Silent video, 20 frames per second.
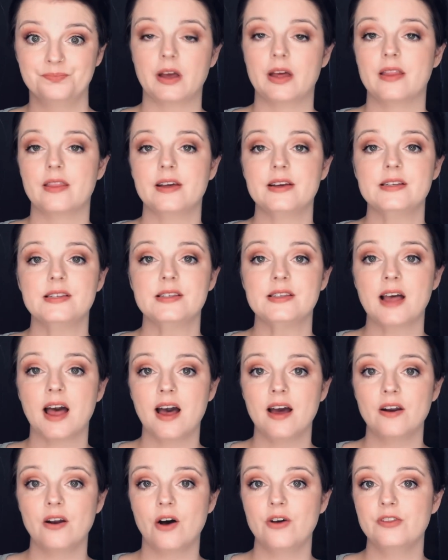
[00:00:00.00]
They
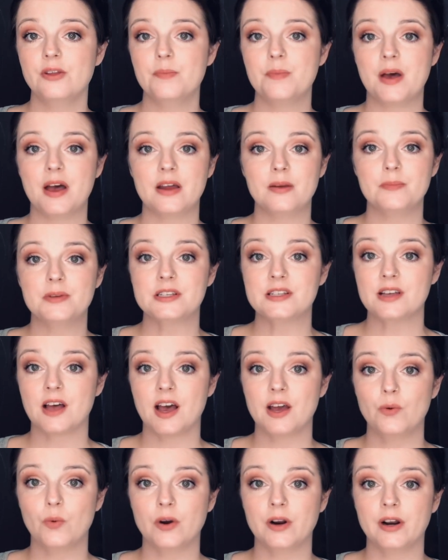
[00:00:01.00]
sat on the bed
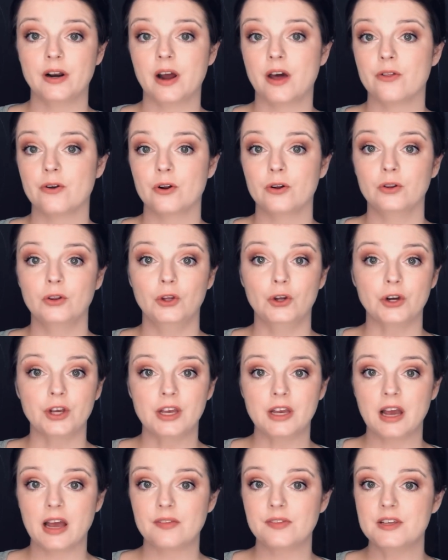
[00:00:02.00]
beside one another
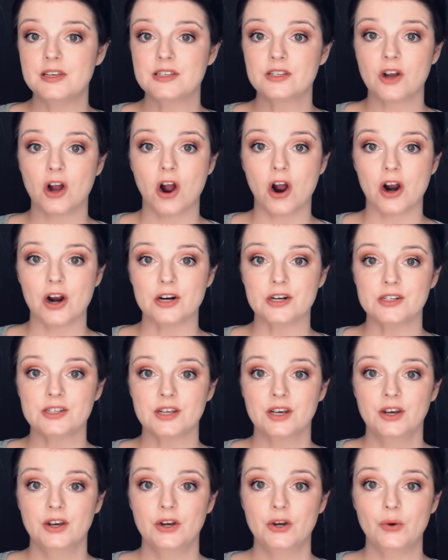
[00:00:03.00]
looking at these cars
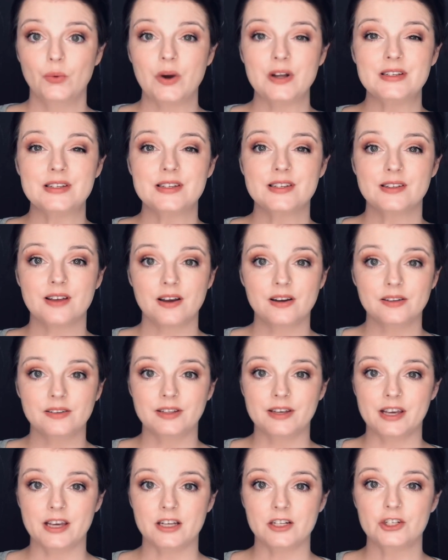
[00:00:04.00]
when
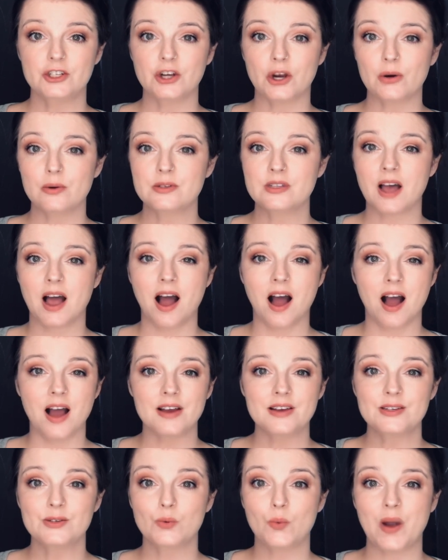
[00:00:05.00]
suddenly Joe's
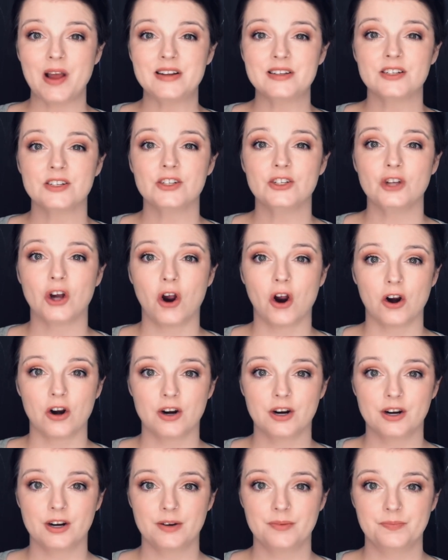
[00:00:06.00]
eyes went
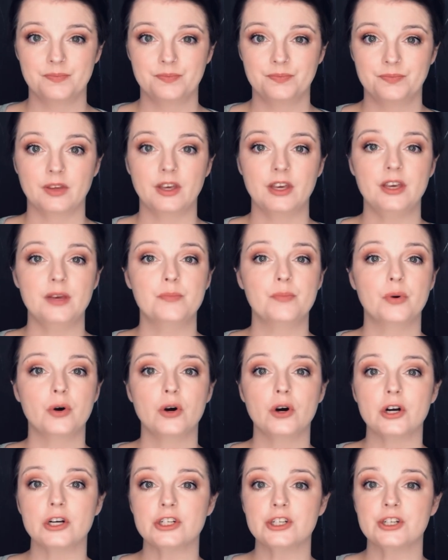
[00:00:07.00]
dark. He
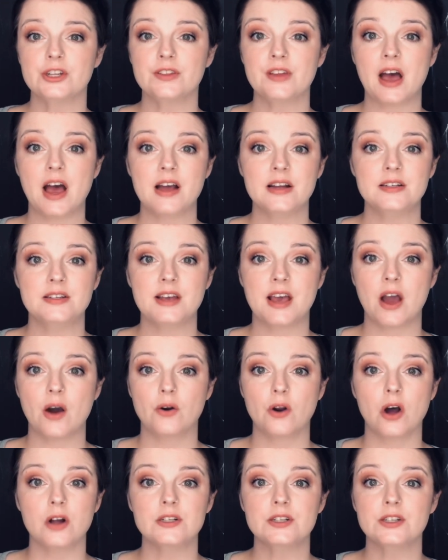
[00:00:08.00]
pushed Thad
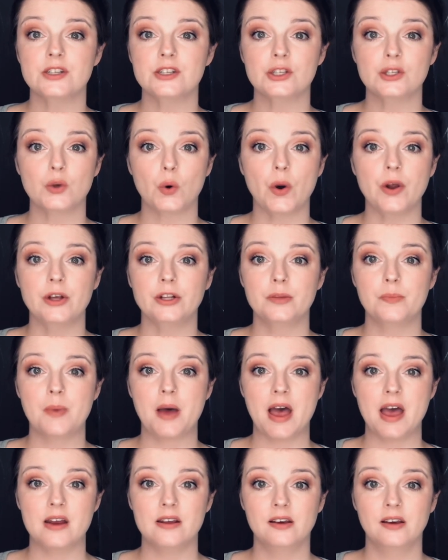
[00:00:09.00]
down onto the soiled
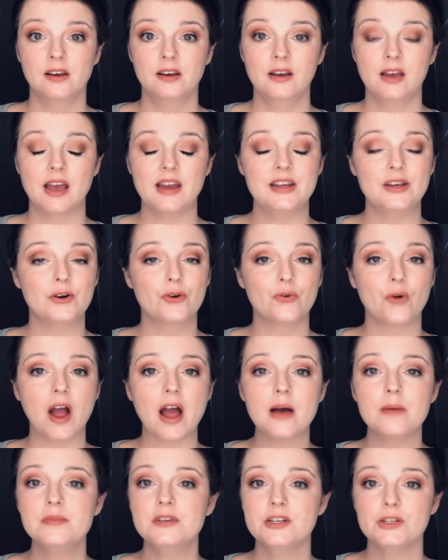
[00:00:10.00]
bed and he
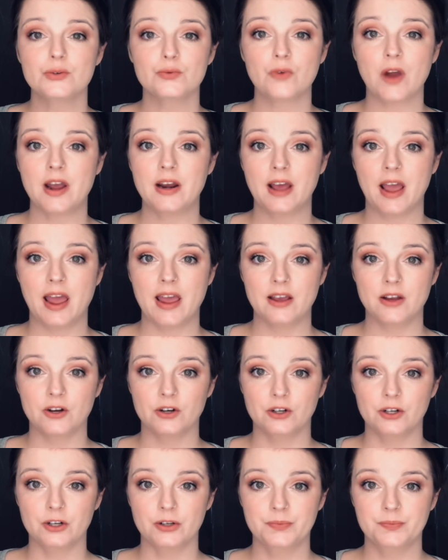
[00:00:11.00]
grabbed his right
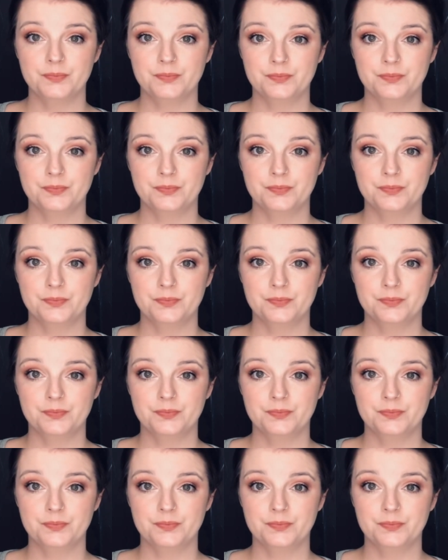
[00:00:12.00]
ankle.